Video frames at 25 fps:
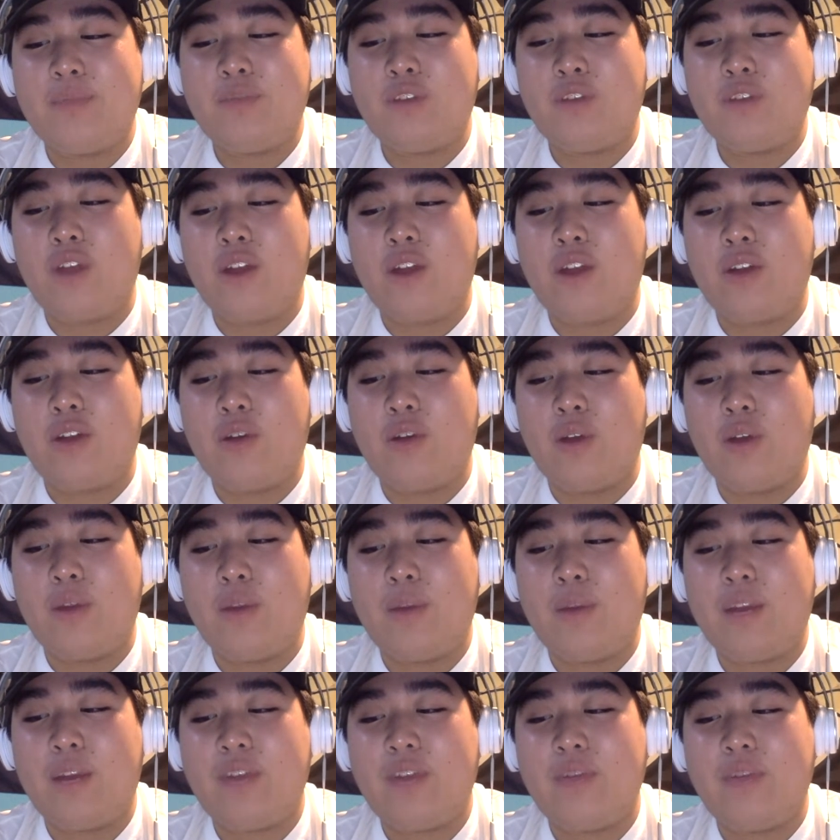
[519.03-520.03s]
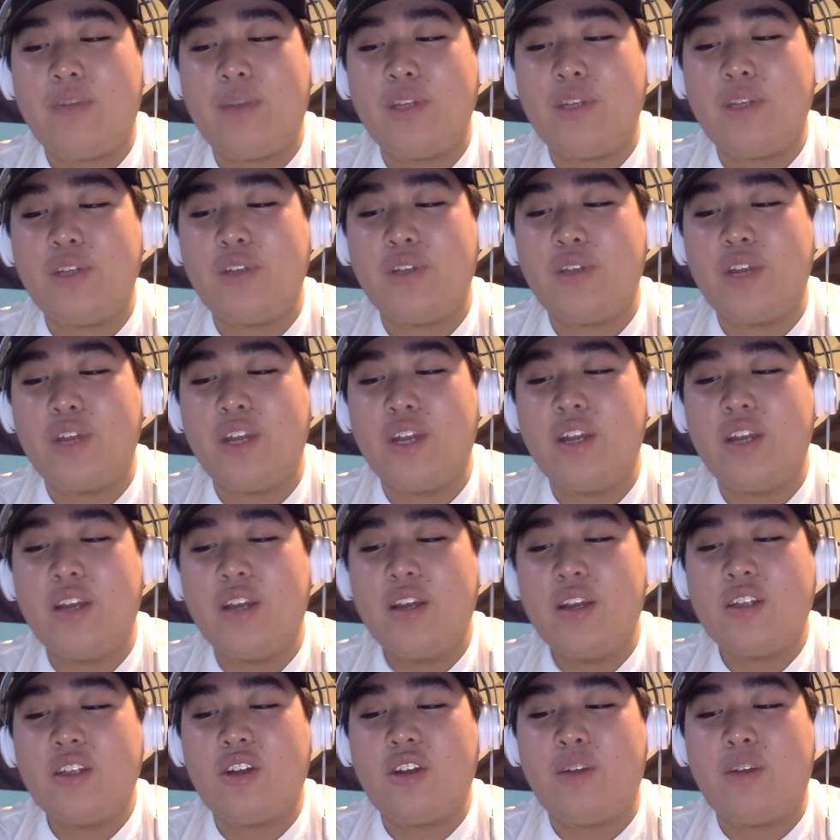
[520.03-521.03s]
Eric Gordon back from
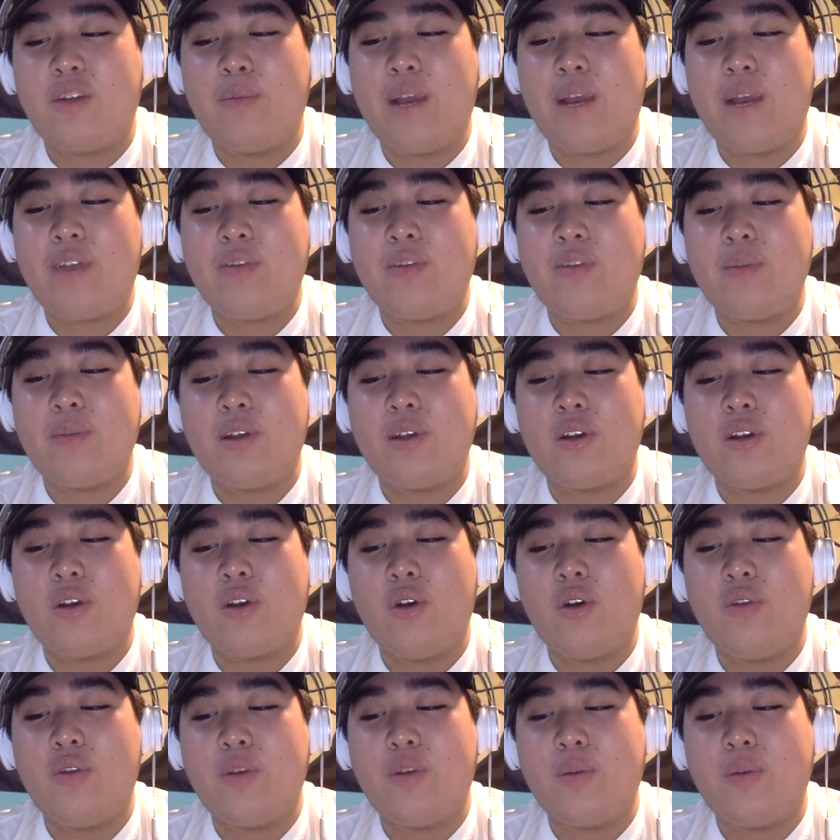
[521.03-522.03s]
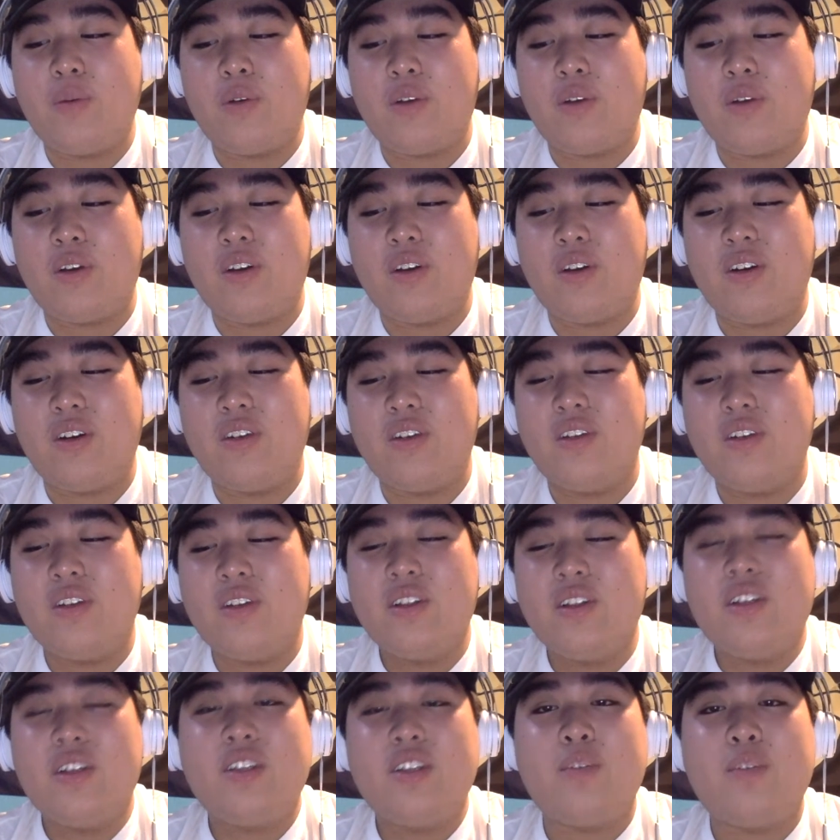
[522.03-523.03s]
back from the COVID protocol.
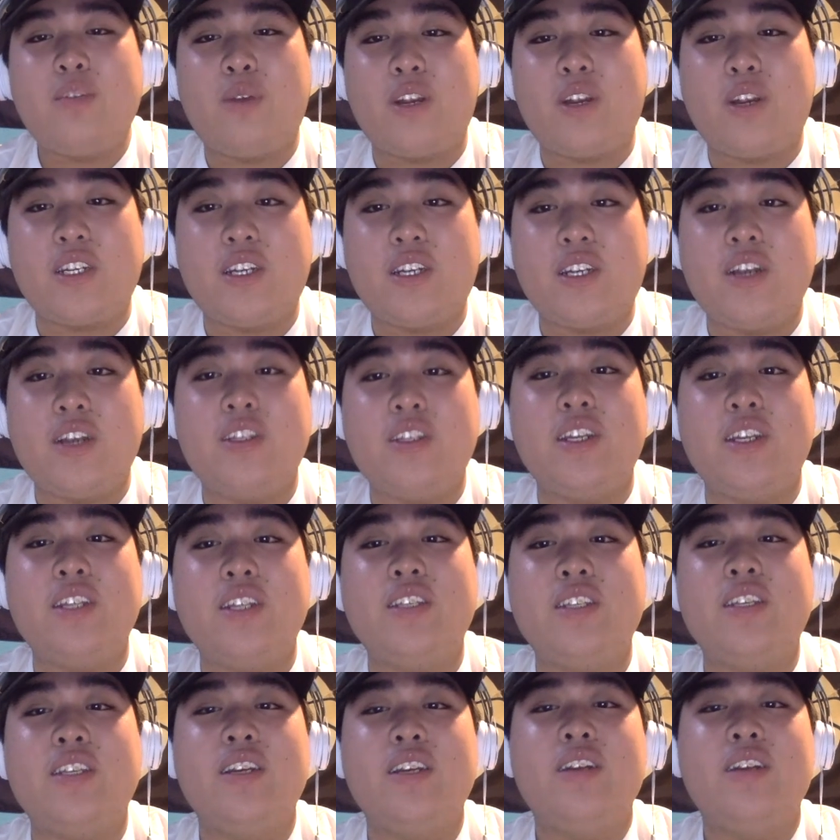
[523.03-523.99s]
DeMarcus Cousins.